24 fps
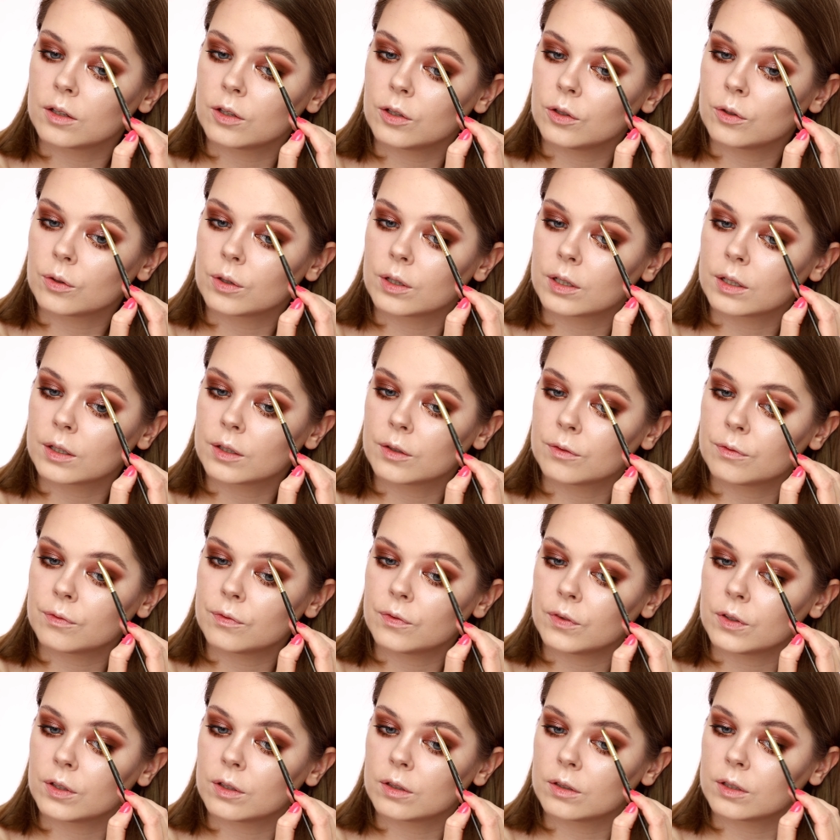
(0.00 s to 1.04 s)
you can
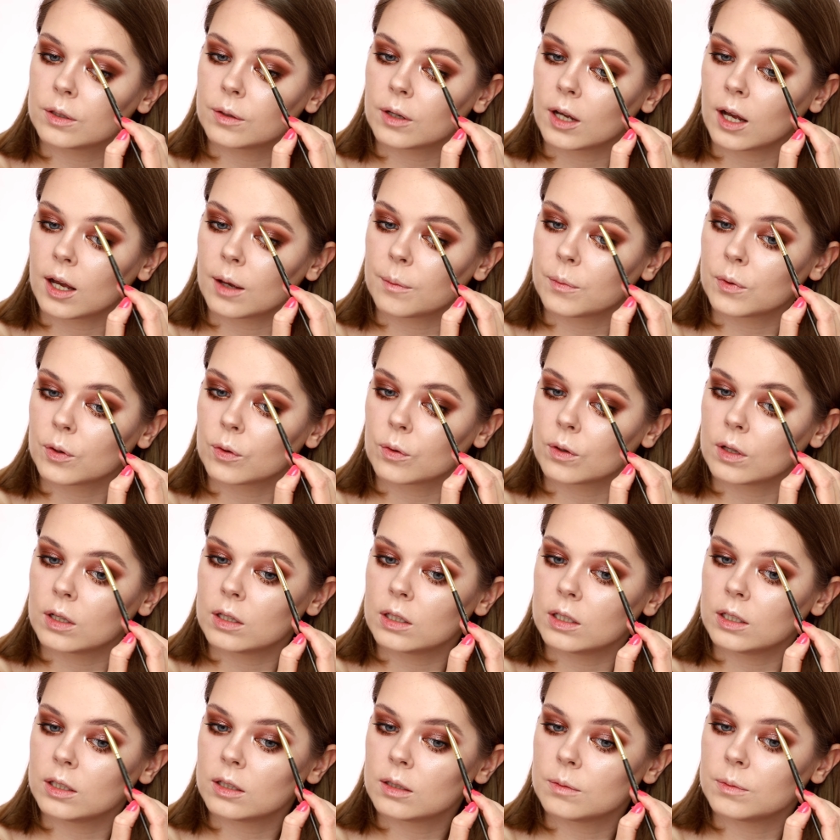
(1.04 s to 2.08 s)
feel the eyebrow a
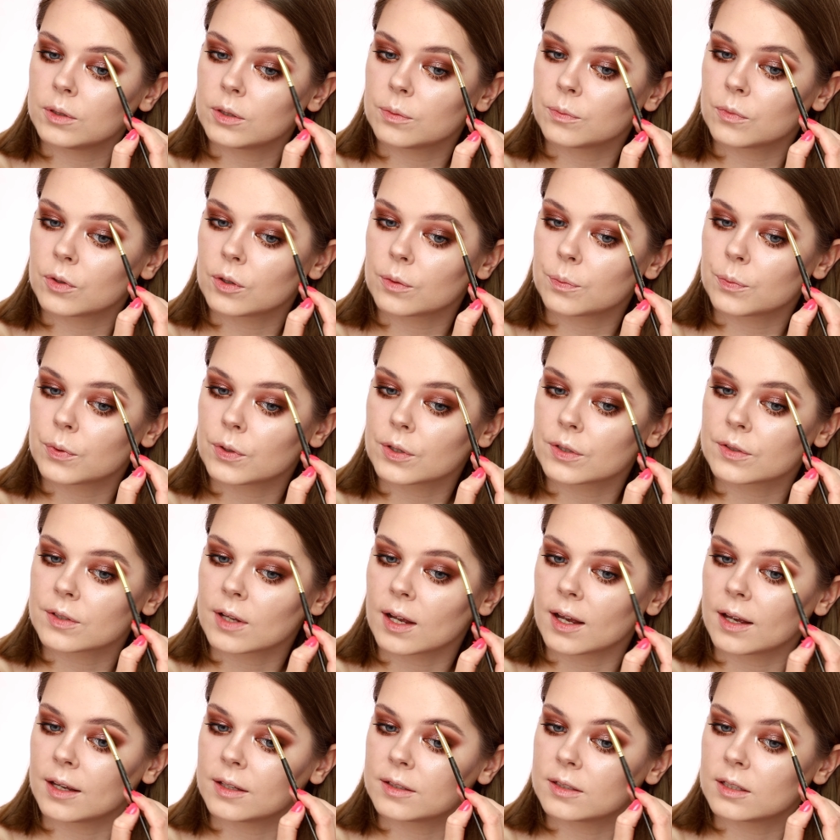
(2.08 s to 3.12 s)
little bit more
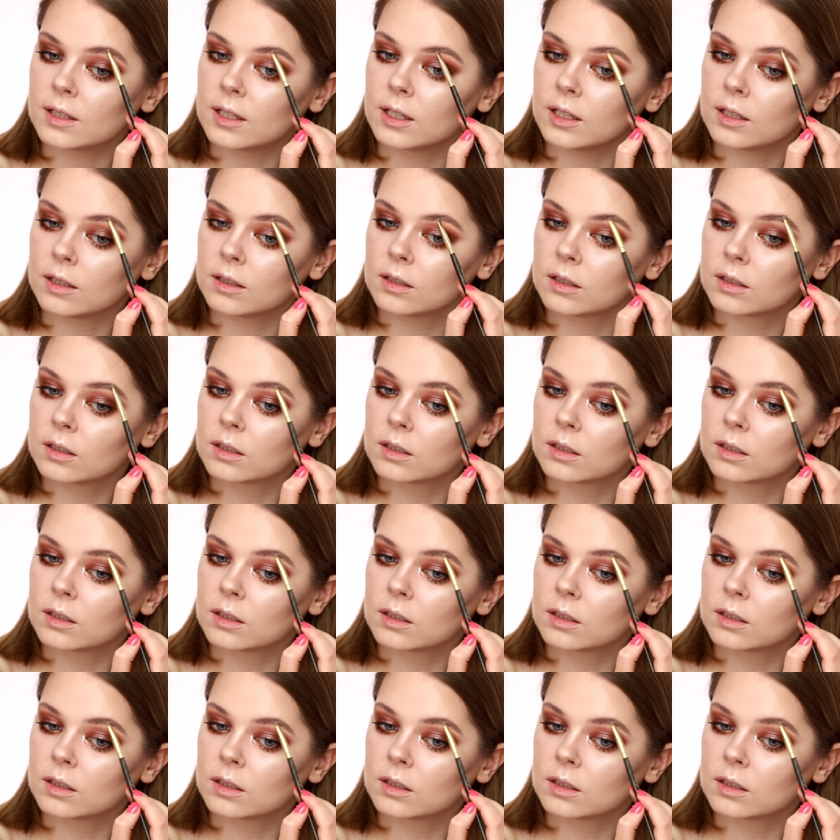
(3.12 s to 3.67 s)
precisely.